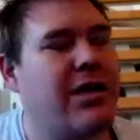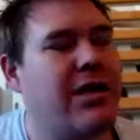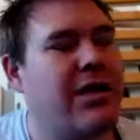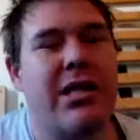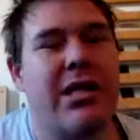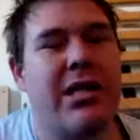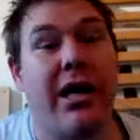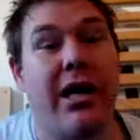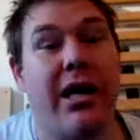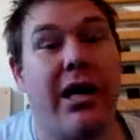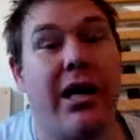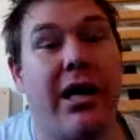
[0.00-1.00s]
interesting to see
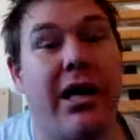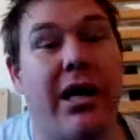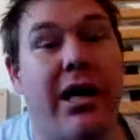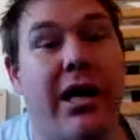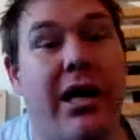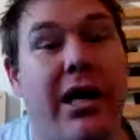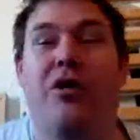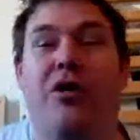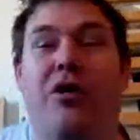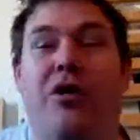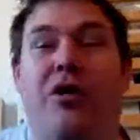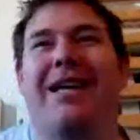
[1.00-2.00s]
where Guardian and the Courier
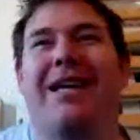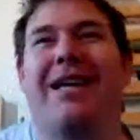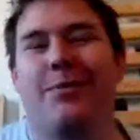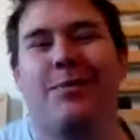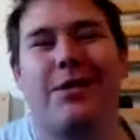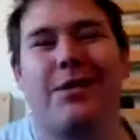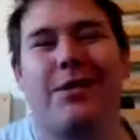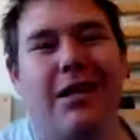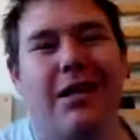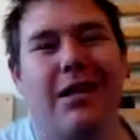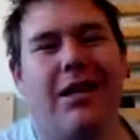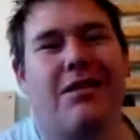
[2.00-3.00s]
Mail sit when that comes
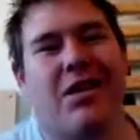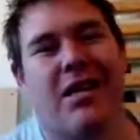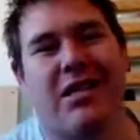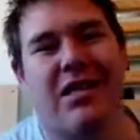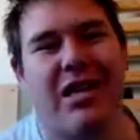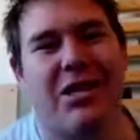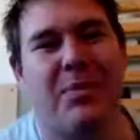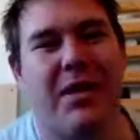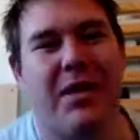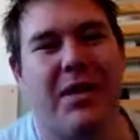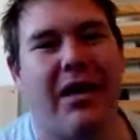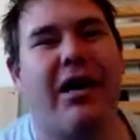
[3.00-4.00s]
out. Seeing as
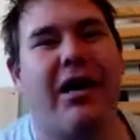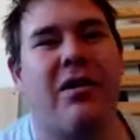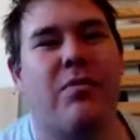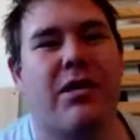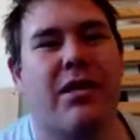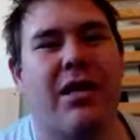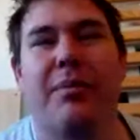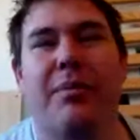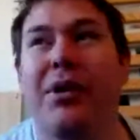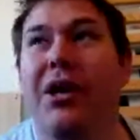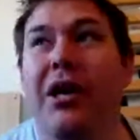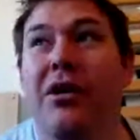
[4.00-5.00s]
last month the Guardian was at
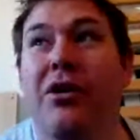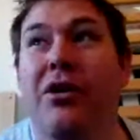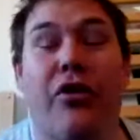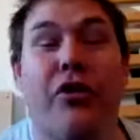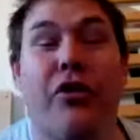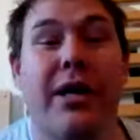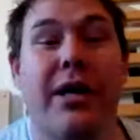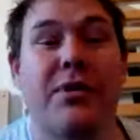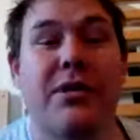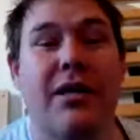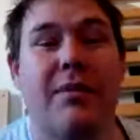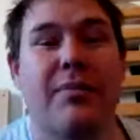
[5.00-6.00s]
number 9 and Courier
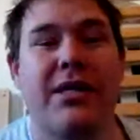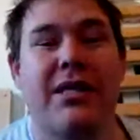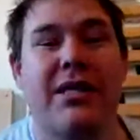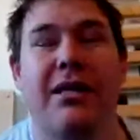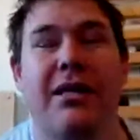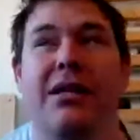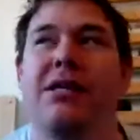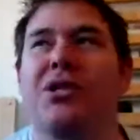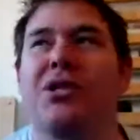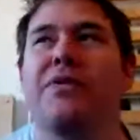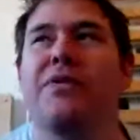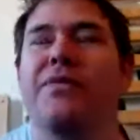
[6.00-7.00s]
Mail was at number 10.
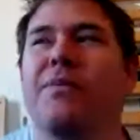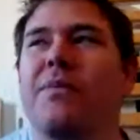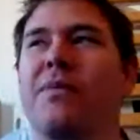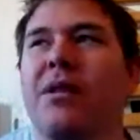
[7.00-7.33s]
So